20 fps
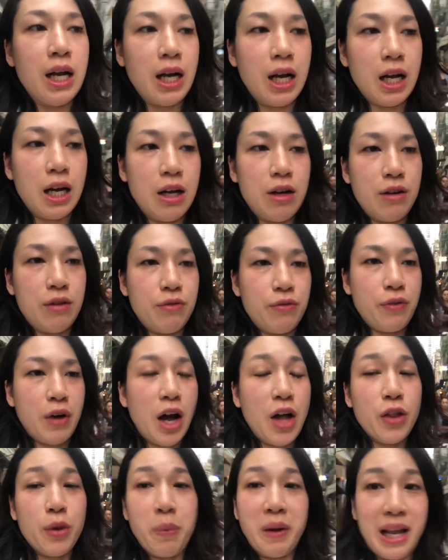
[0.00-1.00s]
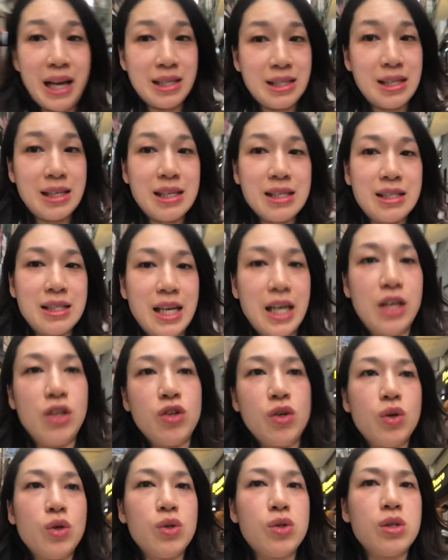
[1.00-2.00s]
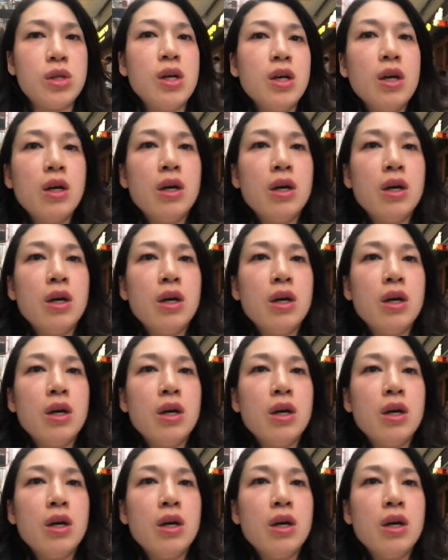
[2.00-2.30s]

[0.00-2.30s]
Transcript: uh, other places they use